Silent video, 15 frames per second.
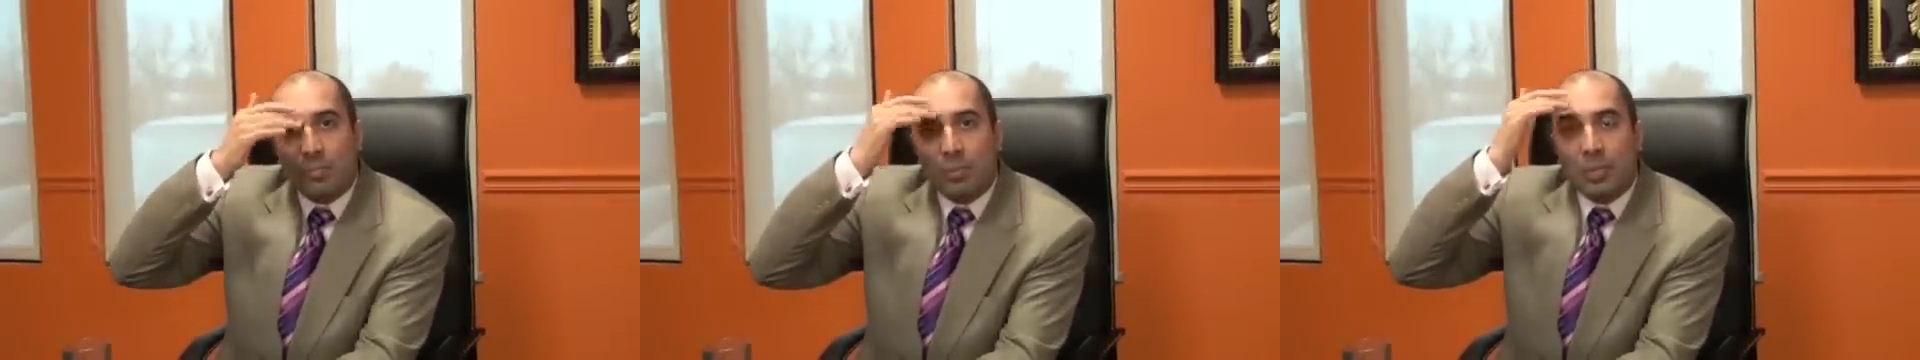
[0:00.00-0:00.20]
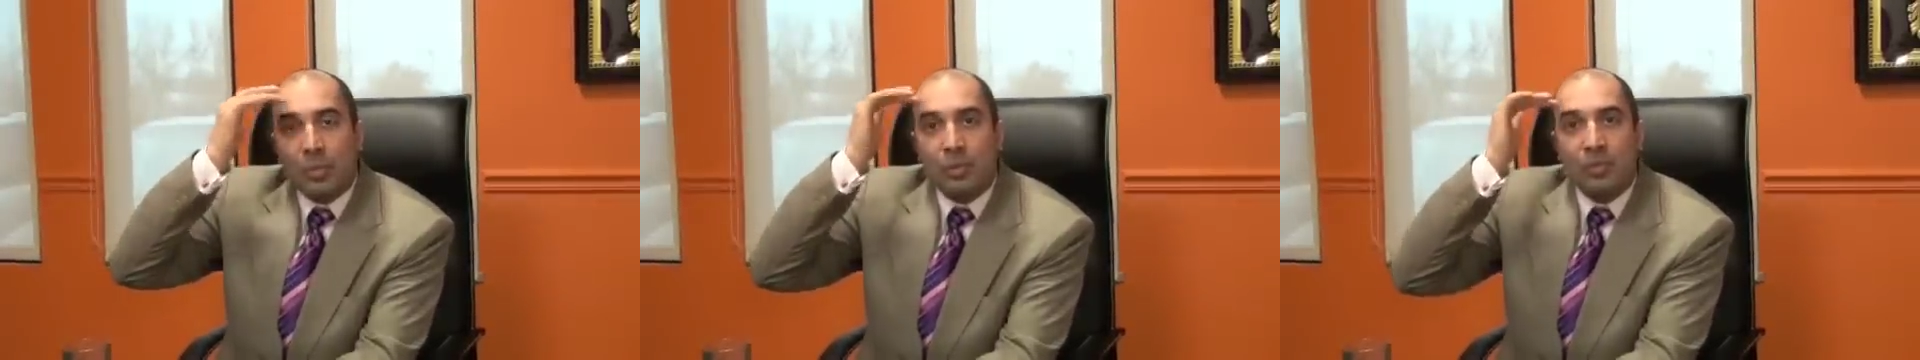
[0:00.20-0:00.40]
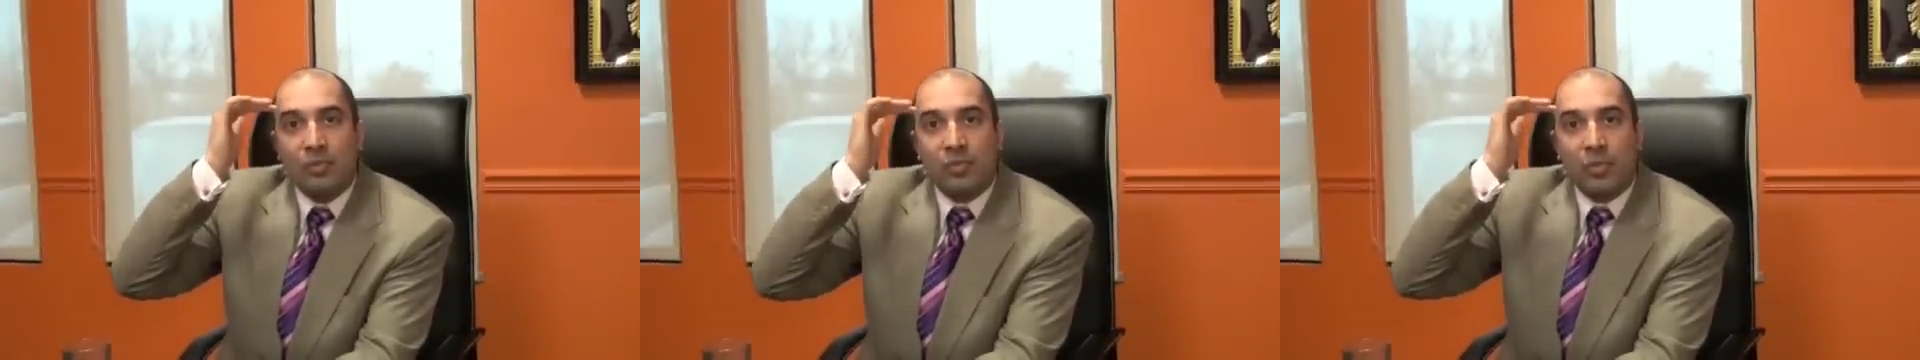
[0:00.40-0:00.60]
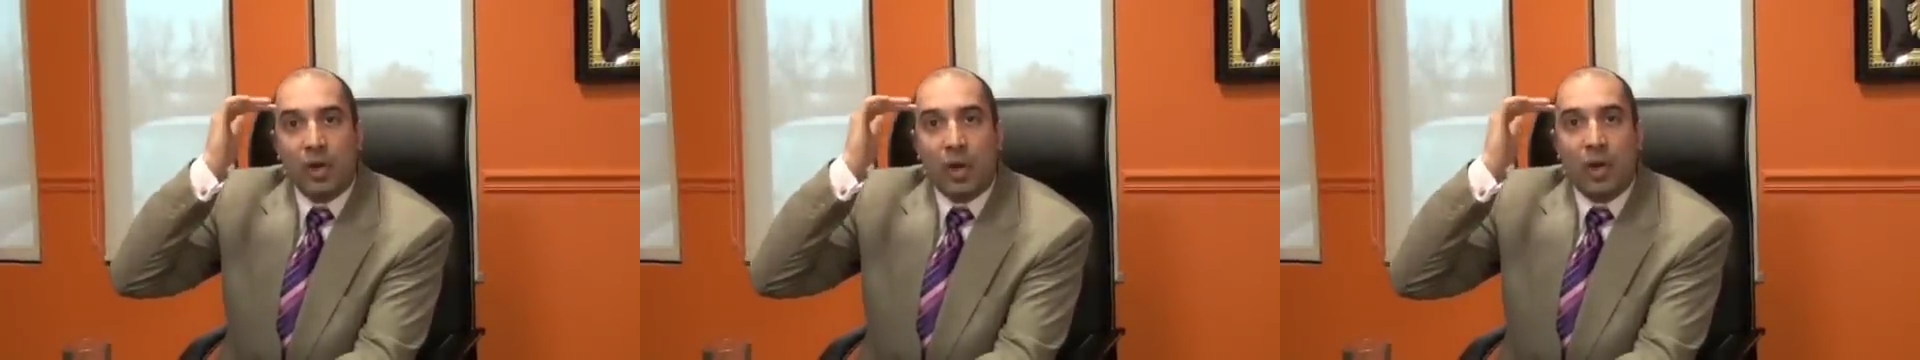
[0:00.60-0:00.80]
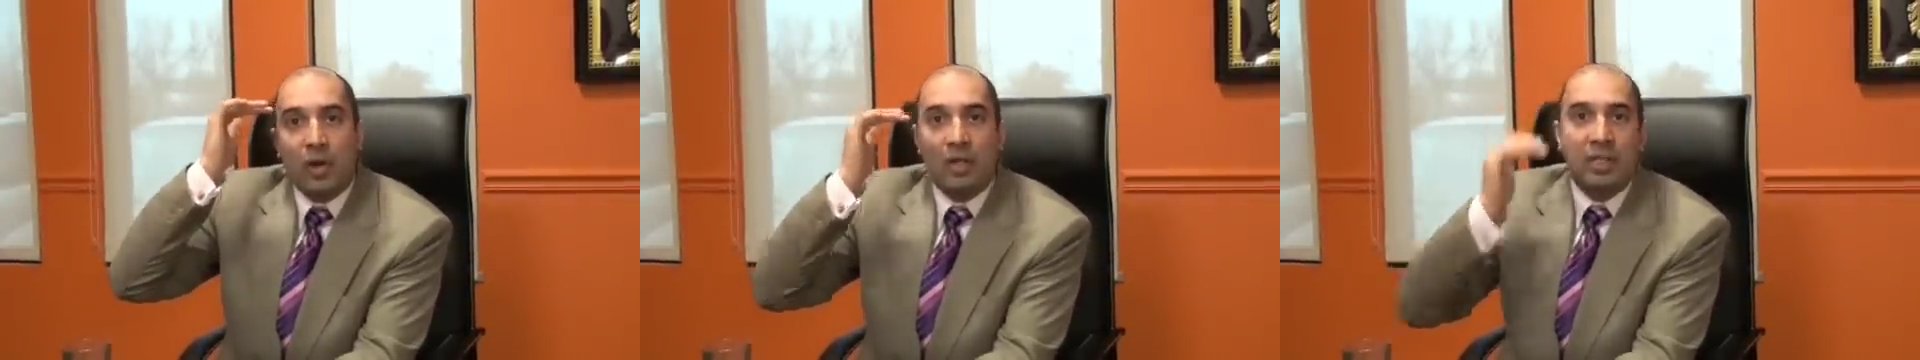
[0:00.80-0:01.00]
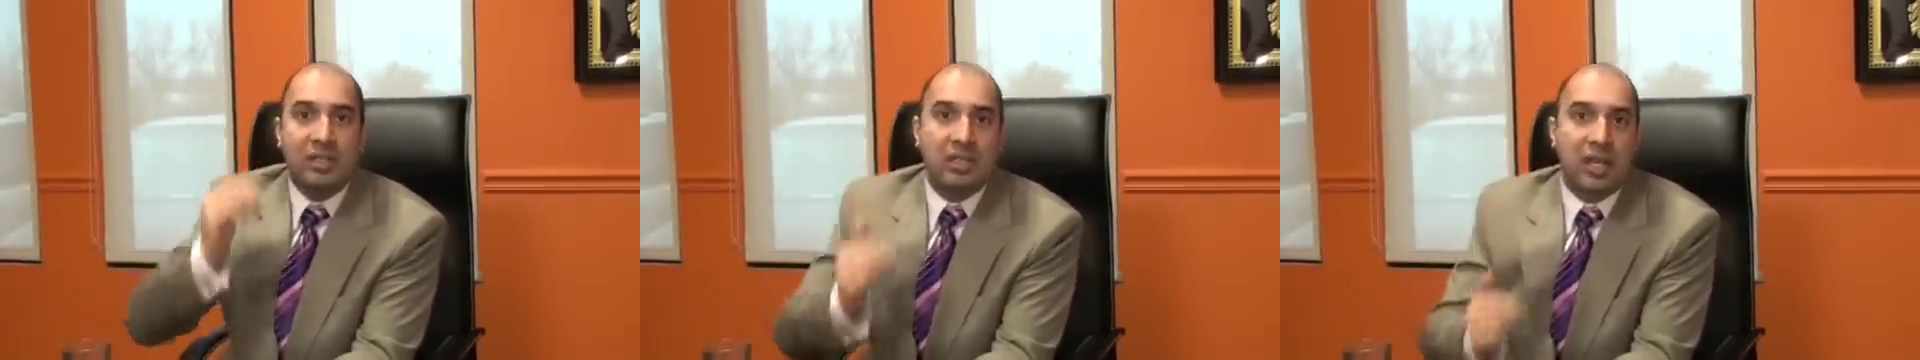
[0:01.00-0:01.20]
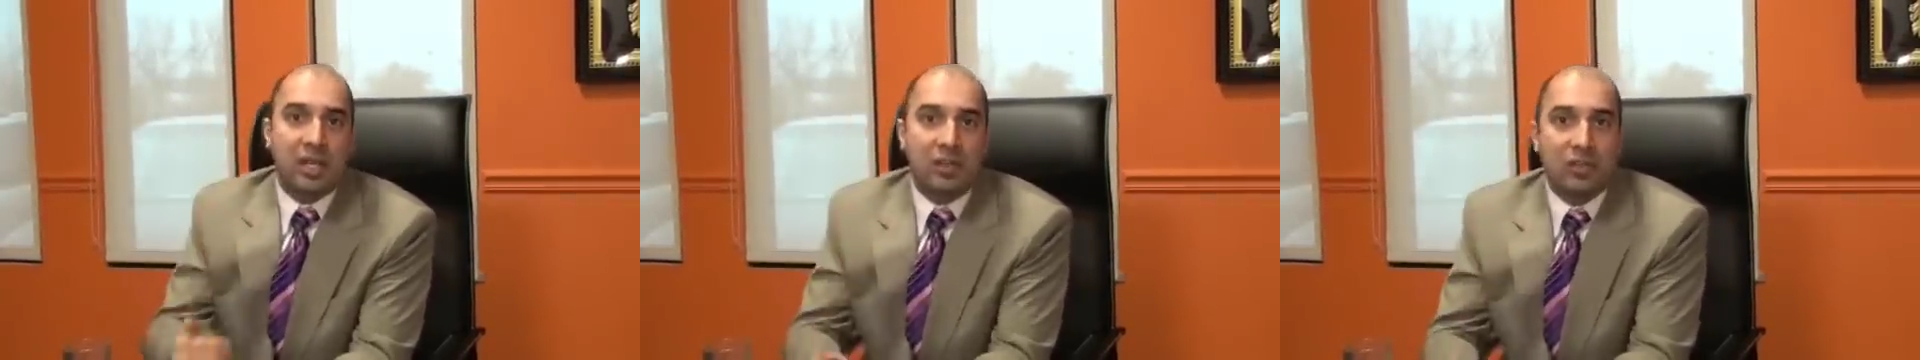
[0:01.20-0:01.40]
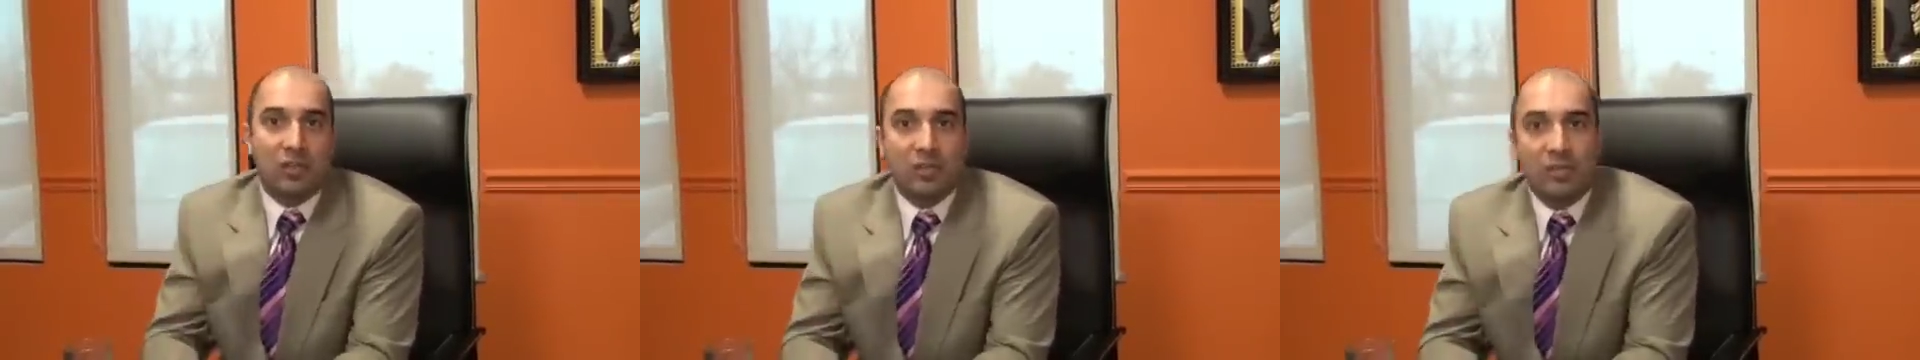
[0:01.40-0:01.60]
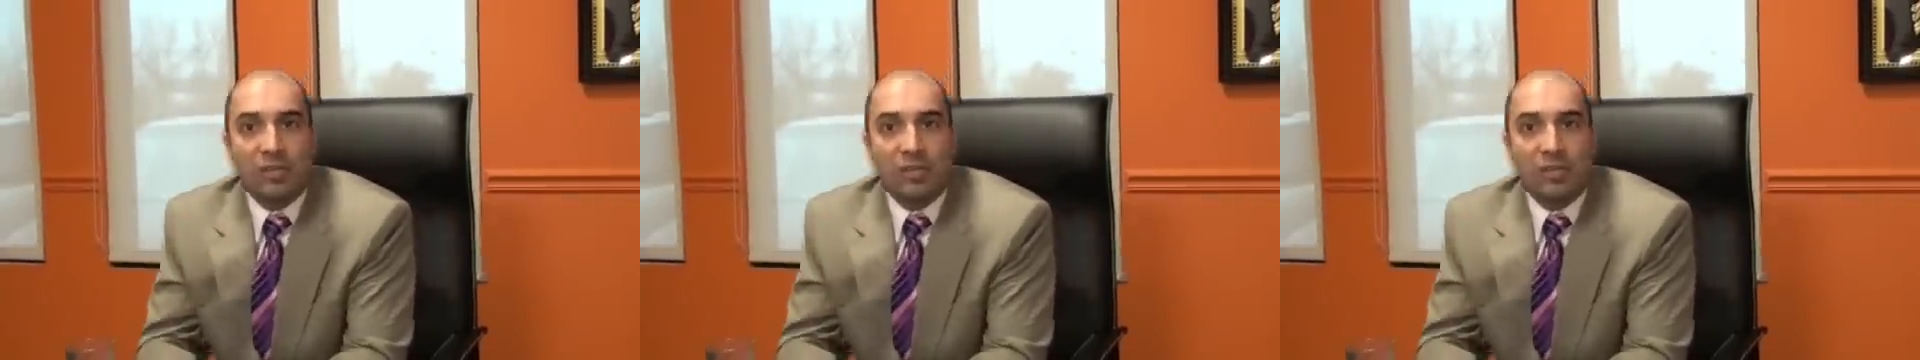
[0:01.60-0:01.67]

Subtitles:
beautiful architecture of